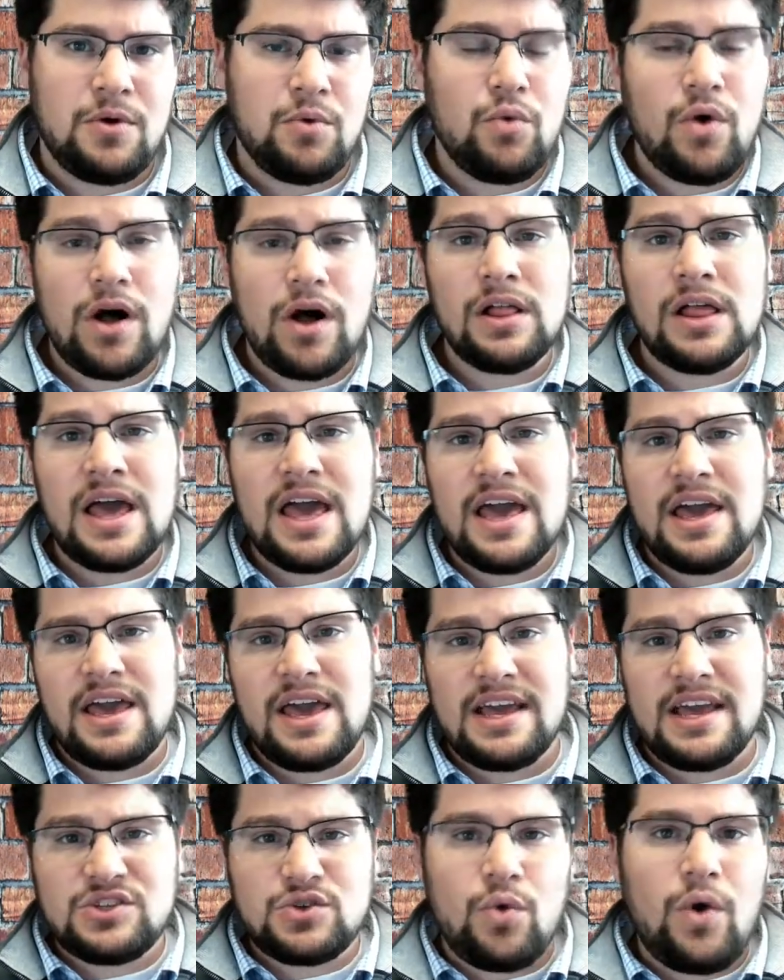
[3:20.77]
Well,
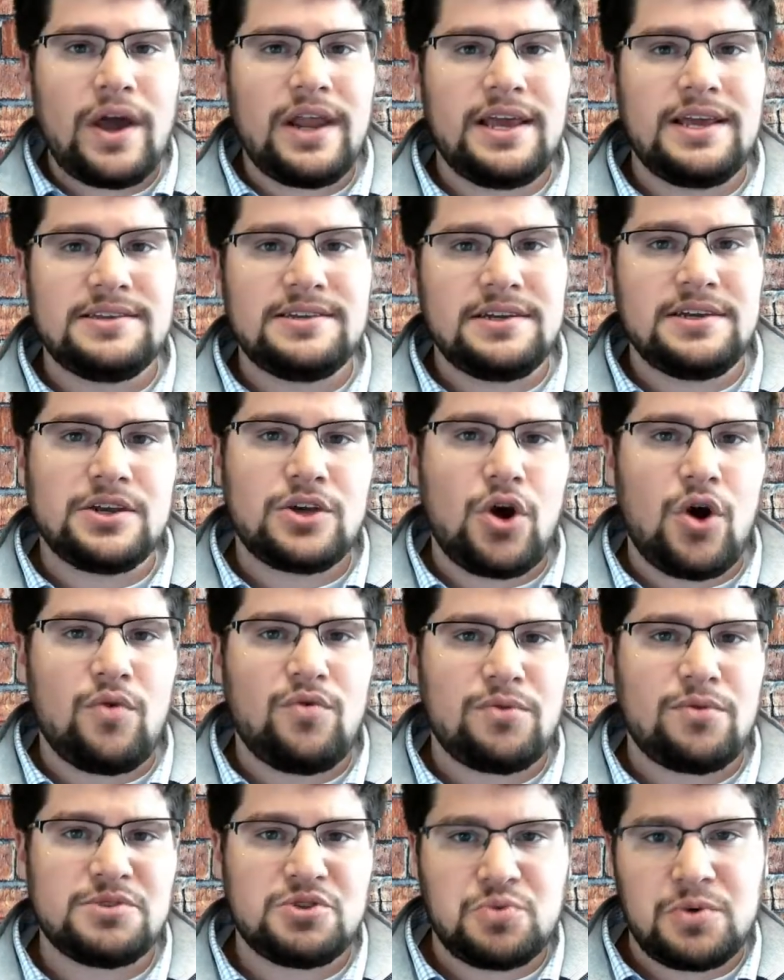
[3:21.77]
it's quite easy to go
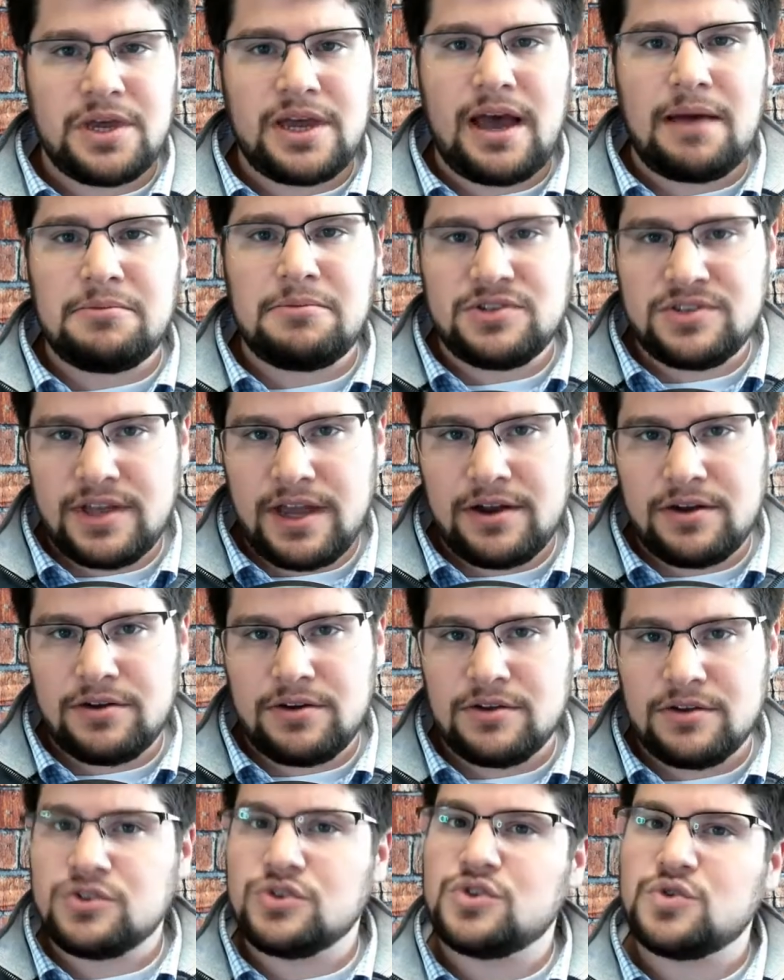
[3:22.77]
from SuiteCommerce
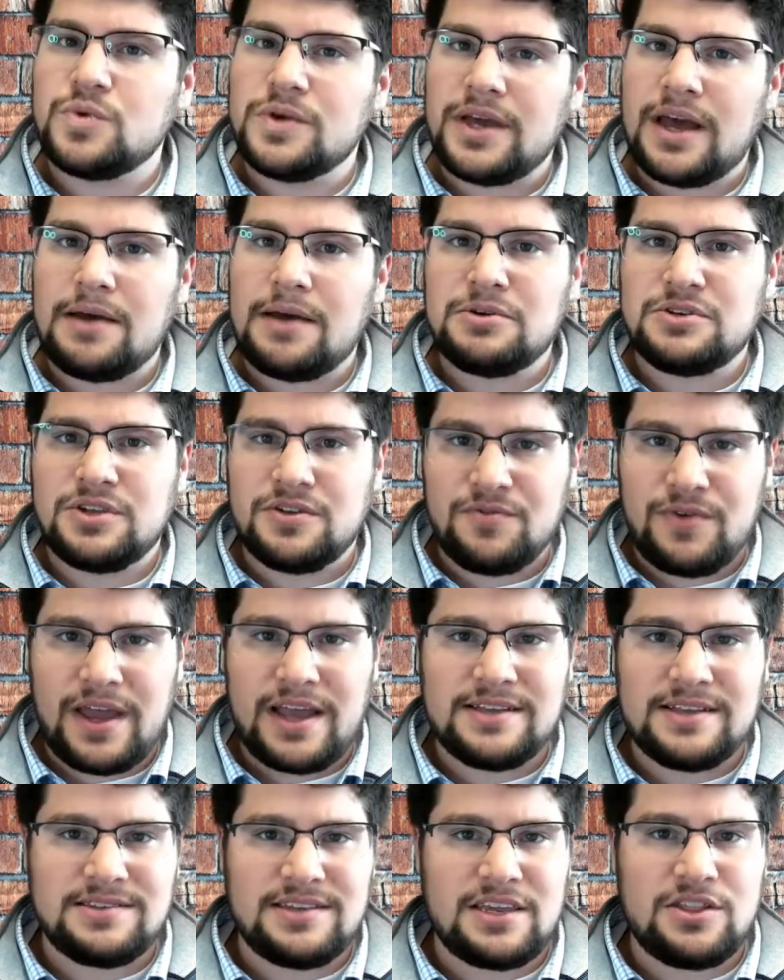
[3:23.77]
Standard to SuiteCommerce
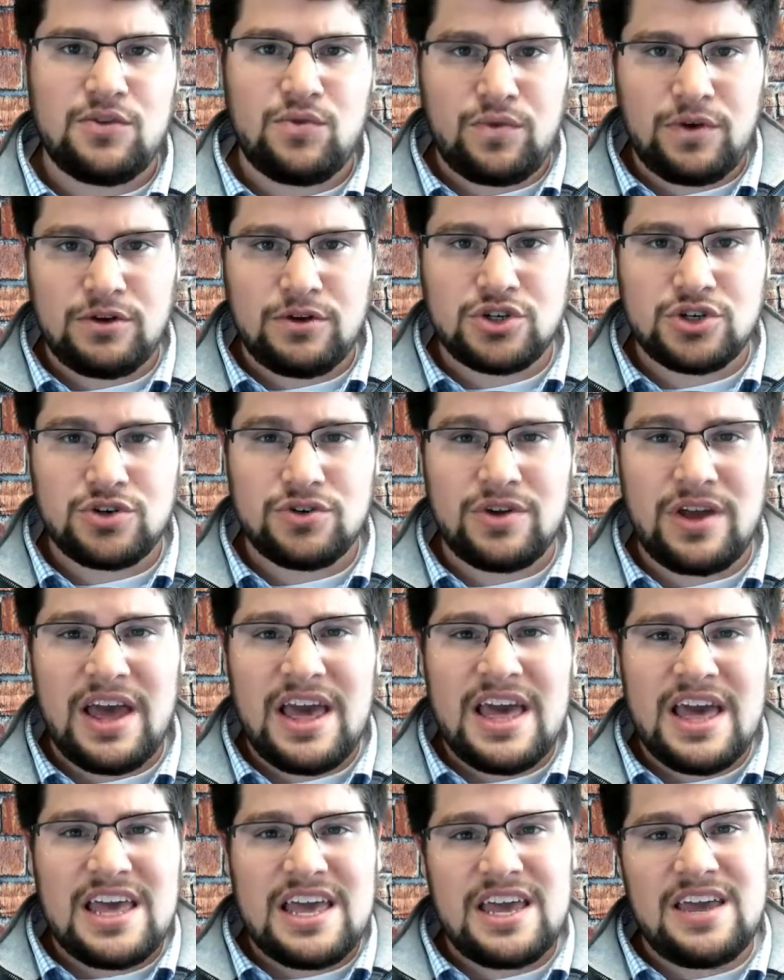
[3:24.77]
Advanced in the future
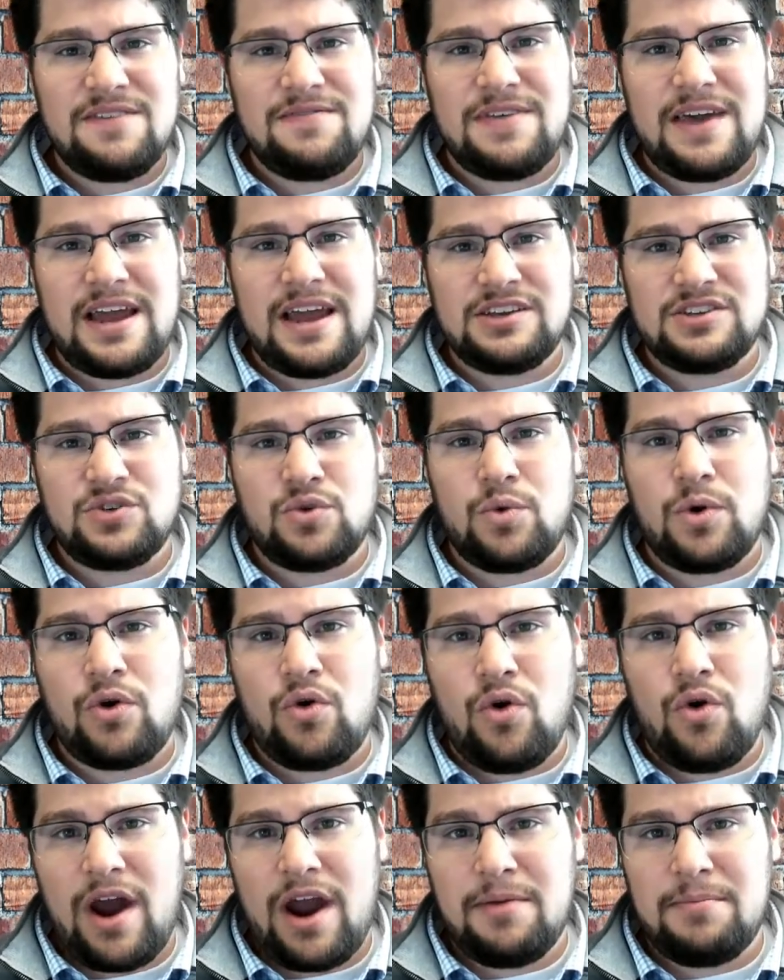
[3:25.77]
if that is a
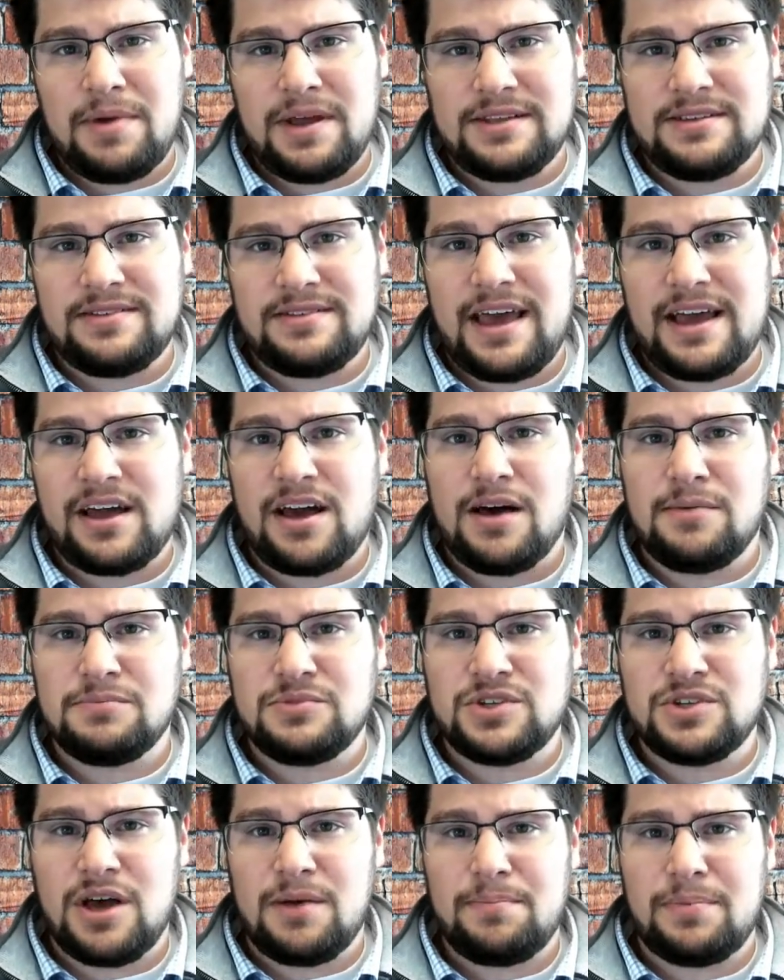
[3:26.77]
requirement that
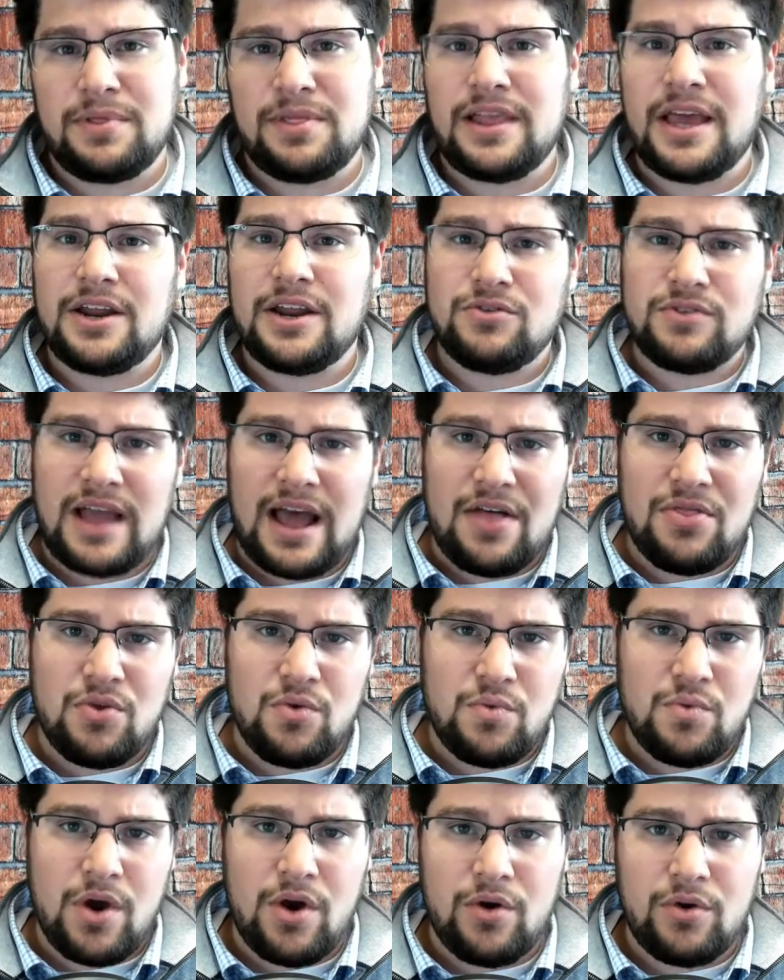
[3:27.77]
comes up later down
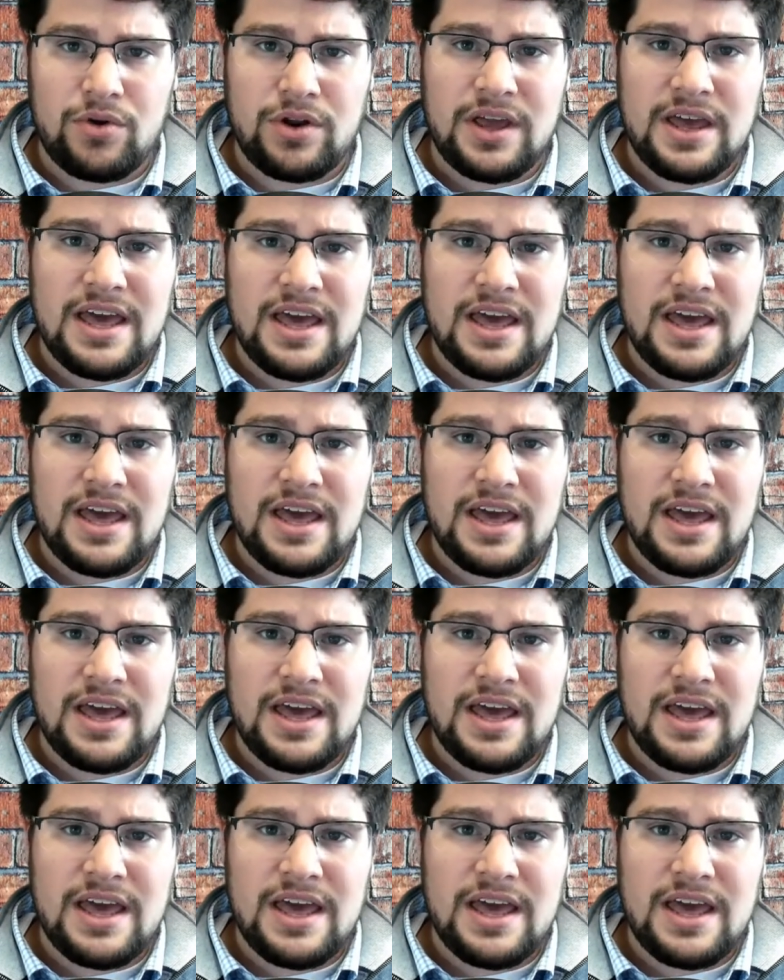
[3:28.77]
the road.